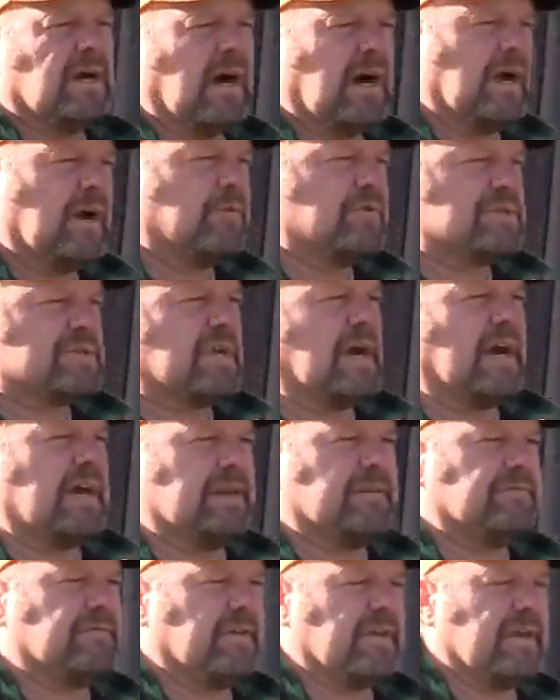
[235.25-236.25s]
I always
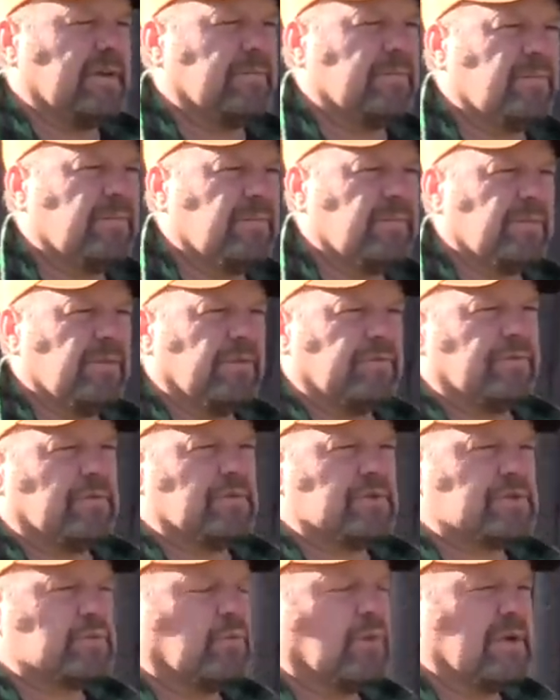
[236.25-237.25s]
guided for him the
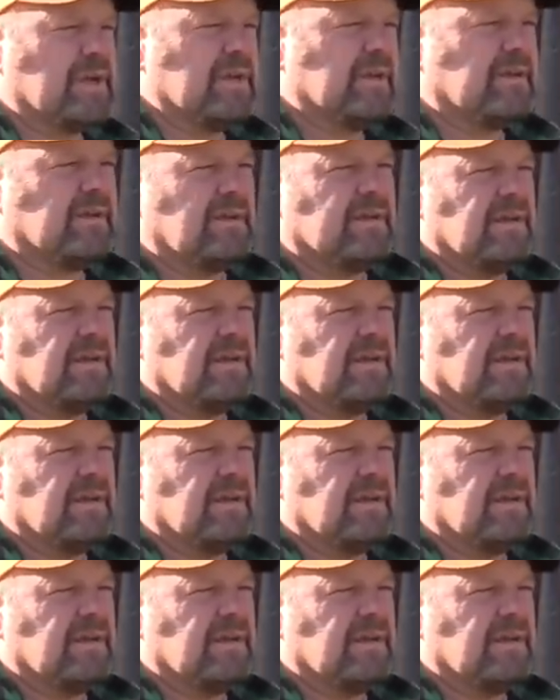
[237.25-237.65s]
first week.